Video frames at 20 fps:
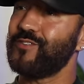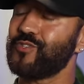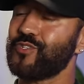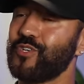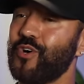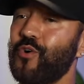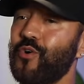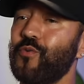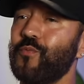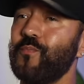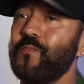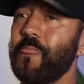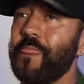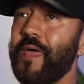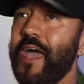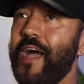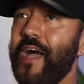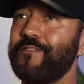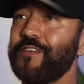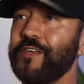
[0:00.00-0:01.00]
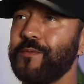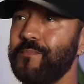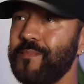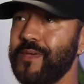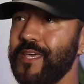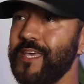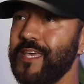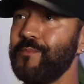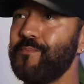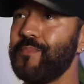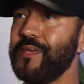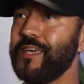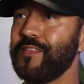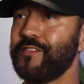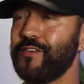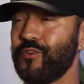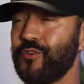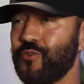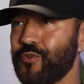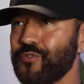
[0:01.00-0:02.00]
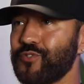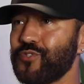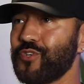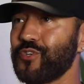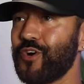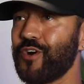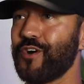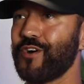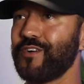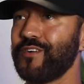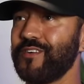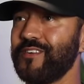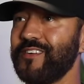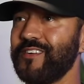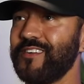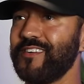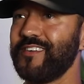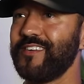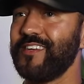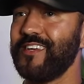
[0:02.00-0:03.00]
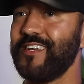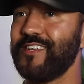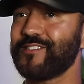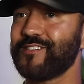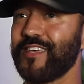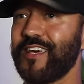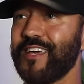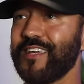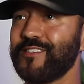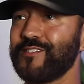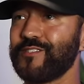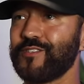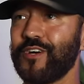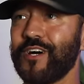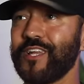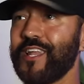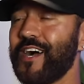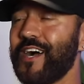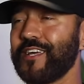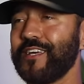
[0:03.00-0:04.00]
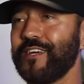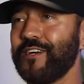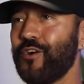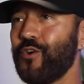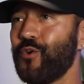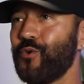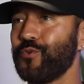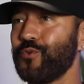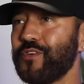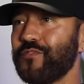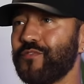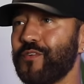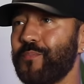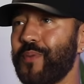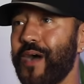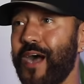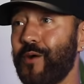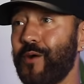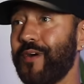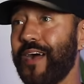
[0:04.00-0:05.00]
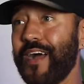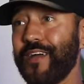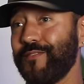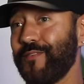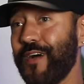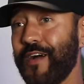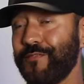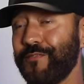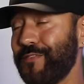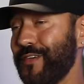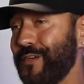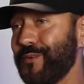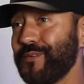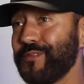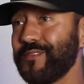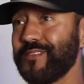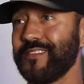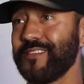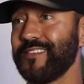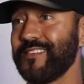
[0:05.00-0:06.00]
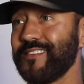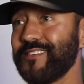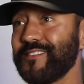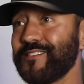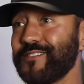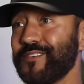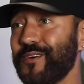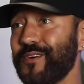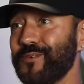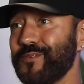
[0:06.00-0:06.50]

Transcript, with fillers: And so having me being the North Star, it's like it's unlocking a whole different power, I, I feel. Interesting.